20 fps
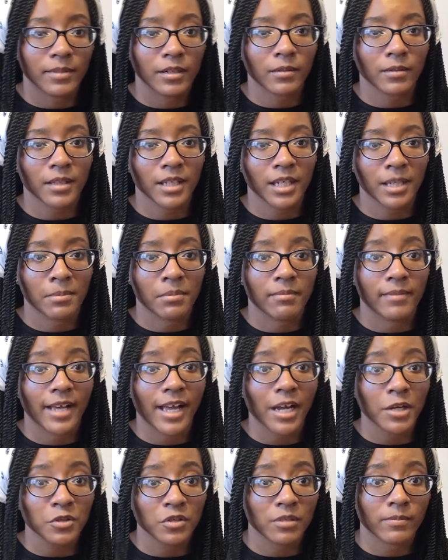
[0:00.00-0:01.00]
birthday. But my
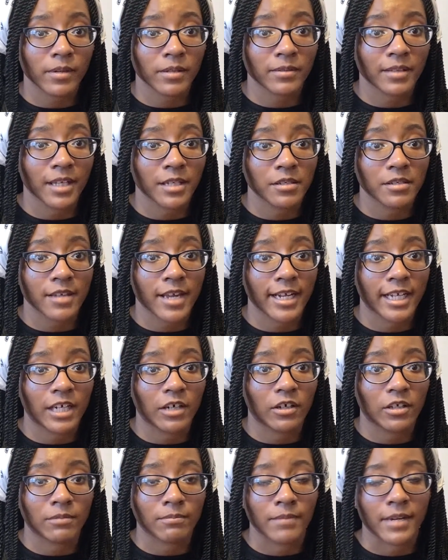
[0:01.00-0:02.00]
actual birthday, I just hang
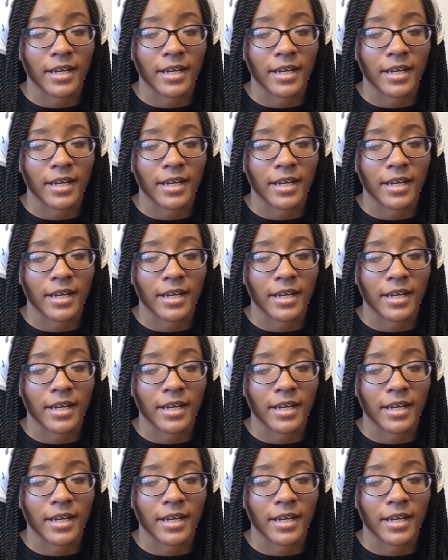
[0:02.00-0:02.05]
out with